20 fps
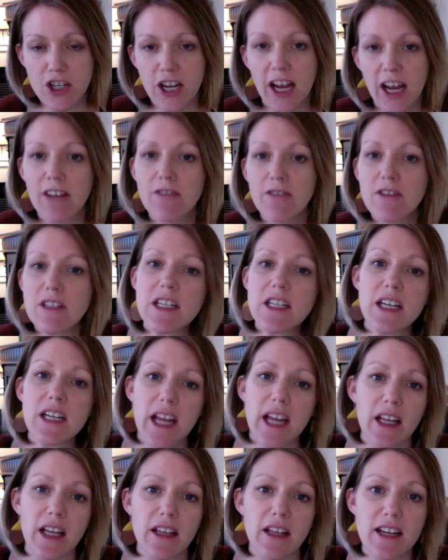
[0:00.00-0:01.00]
had visited
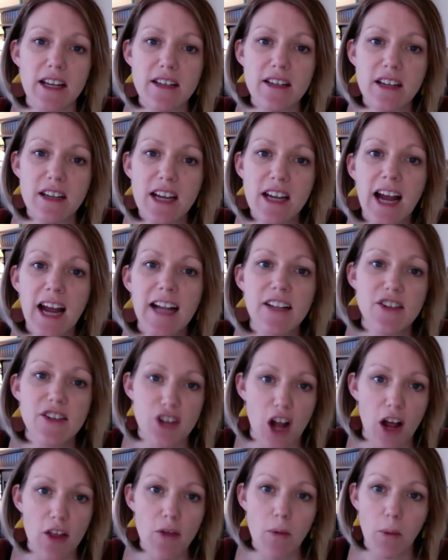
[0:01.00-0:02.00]
England and
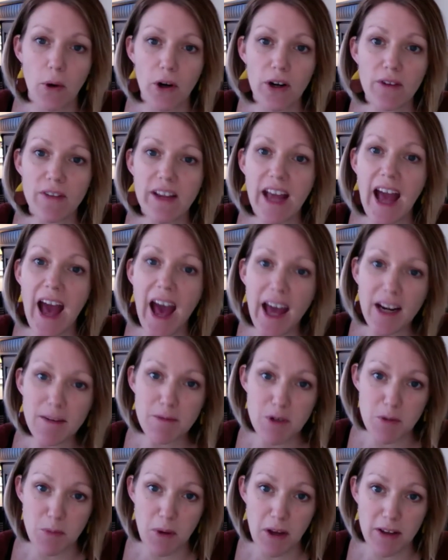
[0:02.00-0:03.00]
saw the work of the Adams
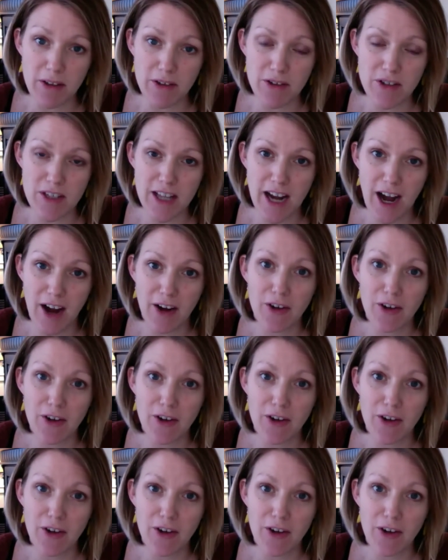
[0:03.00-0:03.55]
brothers there,